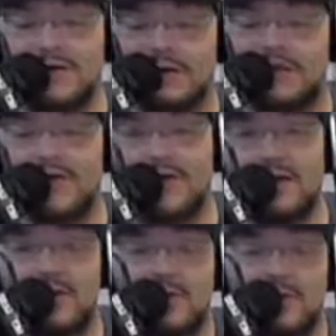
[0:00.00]
We
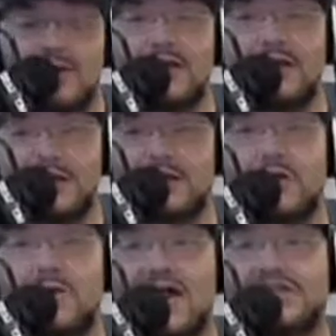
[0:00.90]

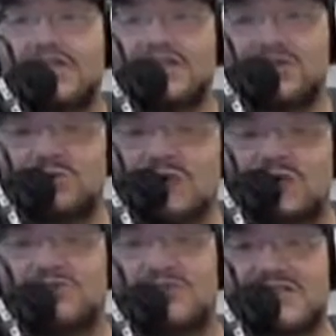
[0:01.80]
congratulate you
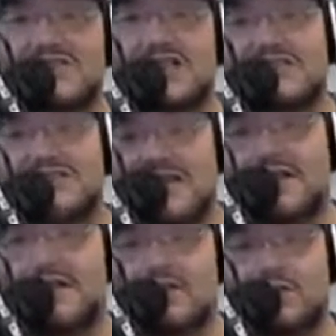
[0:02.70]
on your success
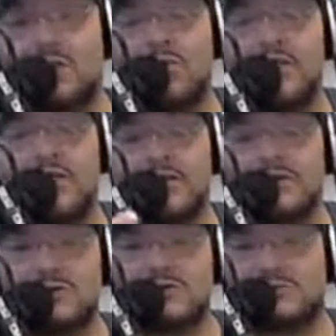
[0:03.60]
in accordioning
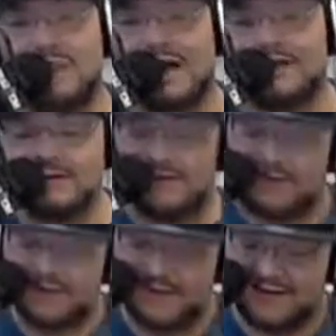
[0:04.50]
this dude's spine."
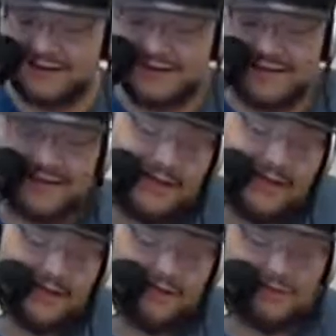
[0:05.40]
And I was like,
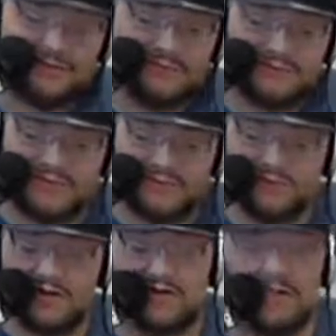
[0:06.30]
hey, bro, I do
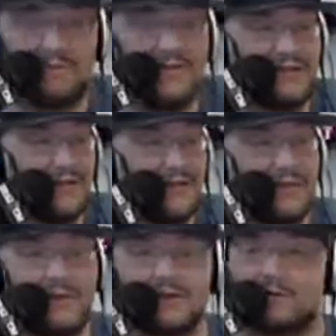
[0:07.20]
what I can when I do what I
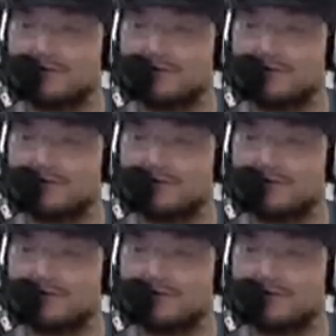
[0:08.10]
want to.